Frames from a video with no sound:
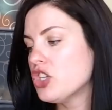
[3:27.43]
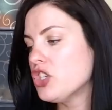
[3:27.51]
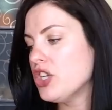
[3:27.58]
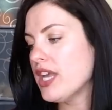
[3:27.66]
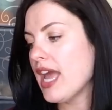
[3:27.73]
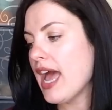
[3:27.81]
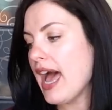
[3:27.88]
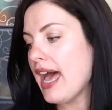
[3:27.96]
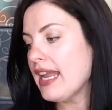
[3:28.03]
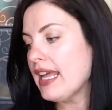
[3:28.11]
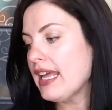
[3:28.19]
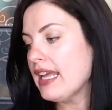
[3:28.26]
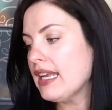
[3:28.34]
She
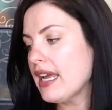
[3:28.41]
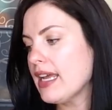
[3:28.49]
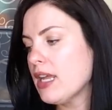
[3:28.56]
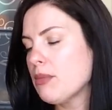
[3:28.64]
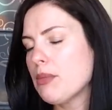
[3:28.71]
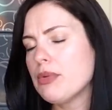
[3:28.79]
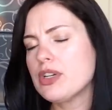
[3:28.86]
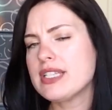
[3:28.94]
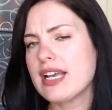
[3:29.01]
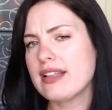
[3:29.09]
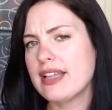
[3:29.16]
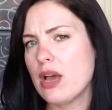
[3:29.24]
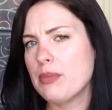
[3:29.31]
added, I can't remember
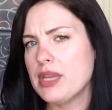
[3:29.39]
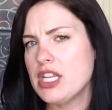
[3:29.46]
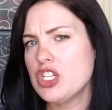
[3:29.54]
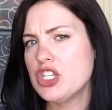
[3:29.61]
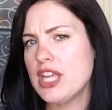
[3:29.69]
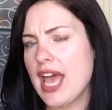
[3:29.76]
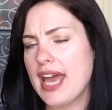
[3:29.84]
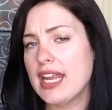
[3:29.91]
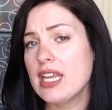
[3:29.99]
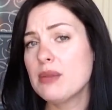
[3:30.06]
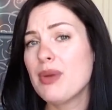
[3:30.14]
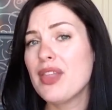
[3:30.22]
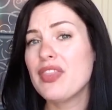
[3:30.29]
exactly how many she
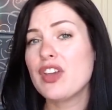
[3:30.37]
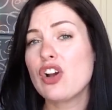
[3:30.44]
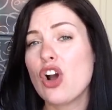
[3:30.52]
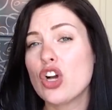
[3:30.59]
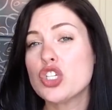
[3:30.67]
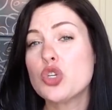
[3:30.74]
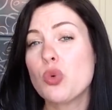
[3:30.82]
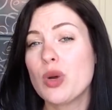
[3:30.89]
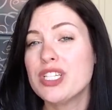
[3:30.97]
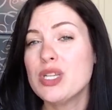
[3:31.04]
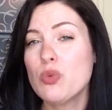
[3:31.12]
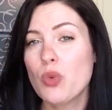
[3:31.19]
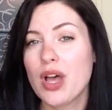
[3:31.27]
added, but there are
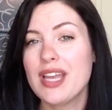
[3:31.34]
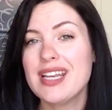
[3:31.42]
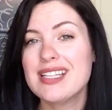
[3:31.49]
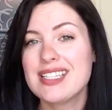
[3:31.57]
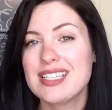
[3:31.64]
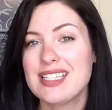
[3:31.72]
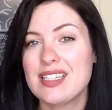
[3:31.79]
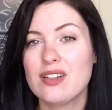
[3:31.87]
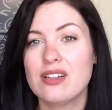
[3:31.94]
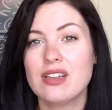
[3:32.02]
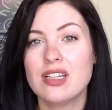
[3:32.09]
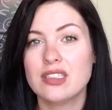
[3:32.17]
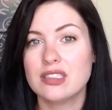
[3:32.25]
21
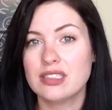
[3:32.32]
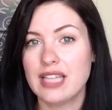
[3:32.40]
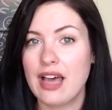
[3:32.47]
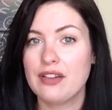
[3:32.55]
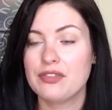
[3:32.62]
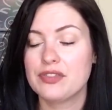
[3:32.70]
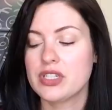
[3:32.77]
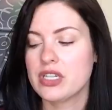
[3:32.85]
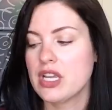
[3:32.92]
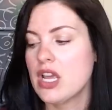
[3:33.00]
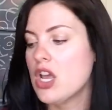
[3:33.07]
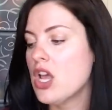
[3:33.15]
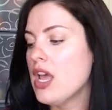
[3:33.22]
still left.
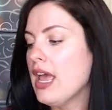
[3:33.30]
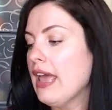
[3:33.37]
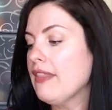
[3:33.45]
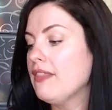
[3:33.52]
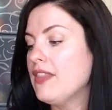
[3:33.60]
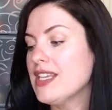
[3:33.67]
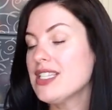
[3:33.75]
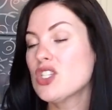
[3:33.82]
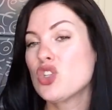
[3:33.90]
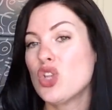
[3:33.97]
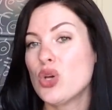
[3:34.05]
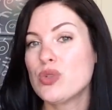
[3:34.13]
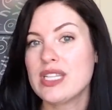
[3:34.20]
This
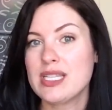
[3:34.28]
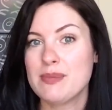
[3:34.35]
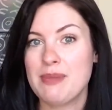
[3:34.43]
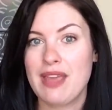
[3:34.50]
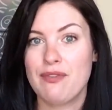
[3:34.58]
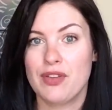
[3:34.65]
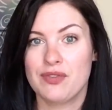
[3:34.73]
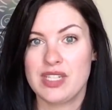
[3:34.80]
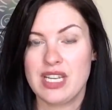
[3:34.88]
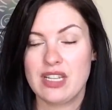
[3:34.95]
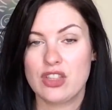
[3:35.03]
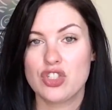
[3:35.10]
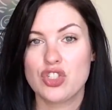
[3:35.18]
closes May
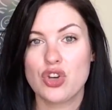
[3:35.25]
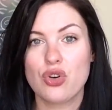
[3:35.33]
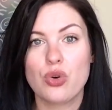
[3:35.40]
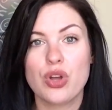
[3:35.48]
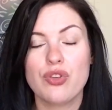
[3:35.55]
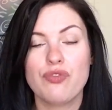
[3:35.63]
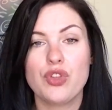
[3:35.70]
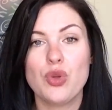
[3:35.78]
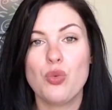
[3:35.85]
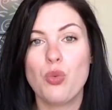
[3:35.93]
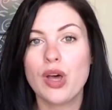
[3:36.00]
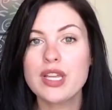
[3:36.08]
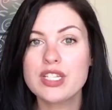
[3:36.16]
15th. So if you
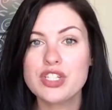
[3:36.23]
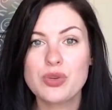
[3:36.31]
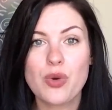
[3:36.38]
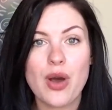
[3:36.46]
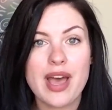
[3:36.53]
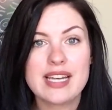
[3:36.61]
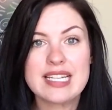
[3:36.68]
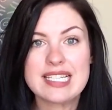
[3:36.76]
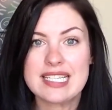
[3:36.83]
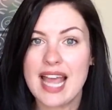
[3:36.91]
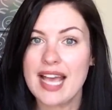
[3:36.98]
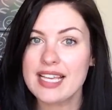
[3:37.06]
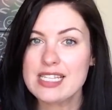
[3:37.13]
want to go ahead and
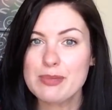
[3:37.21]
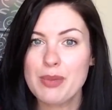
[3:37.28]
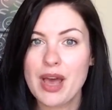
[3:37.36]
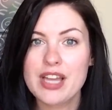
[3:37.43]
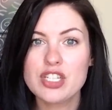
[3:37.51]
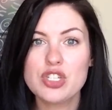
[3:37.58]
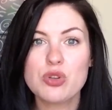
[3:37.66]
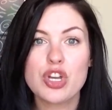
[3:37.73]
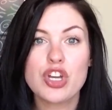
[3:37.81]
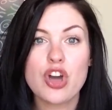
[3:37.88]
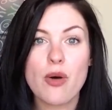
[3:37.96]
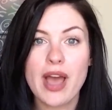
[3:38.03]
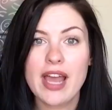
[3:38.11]
snag a spot, you
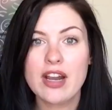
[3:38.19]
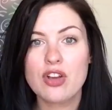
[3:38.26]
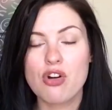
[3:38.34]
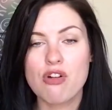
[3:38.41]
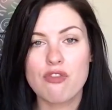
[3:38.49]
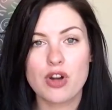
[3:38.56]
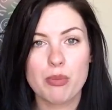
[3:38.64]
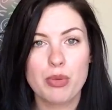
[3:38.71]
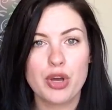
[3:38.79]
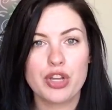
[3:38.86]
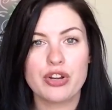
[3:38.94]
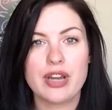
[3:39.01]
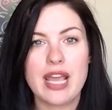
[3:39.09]
can go ahead and go over and
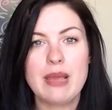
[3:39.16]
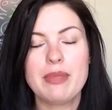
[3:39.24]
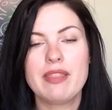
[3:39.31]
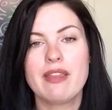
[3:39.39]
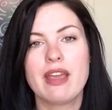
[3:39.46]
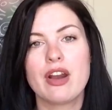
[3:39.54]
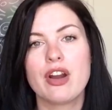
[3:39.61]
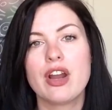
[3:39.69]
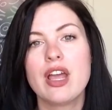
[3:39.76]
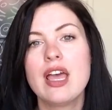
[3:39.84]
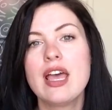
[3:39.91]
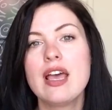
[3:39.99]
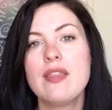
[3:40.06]
put your name in
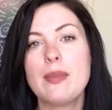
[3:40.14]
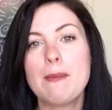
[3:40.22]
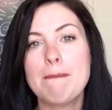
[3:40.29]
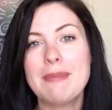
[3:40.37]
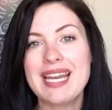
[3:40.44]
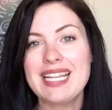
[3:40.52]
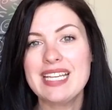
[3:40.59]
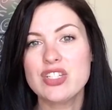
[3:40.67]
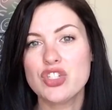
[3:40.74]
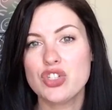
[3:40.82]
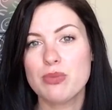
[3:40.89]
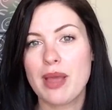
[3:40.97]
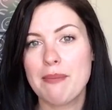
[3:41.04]
there. The money
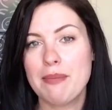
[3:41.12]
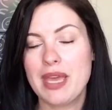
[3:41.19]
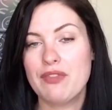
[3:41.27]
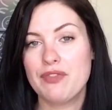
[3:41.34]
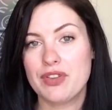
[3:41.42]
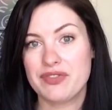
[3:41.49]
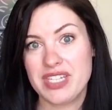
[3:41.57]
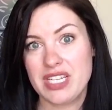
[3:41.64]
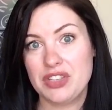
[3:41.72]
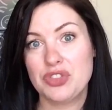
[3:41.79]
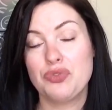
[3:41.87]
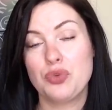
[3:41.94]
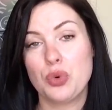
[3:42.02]
is due by May
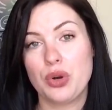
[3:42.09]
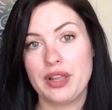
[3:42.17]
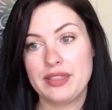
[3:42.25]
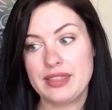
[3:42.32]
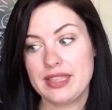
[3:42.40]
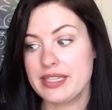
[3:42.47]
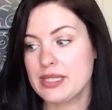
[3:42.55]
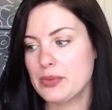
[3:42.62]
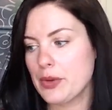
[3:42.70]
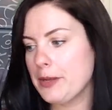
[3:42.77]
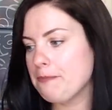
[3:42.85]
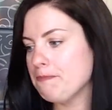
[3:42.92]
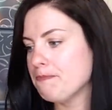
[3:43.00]
15th for this
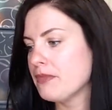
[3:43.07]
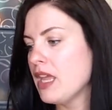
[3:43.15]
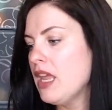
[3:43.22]
one.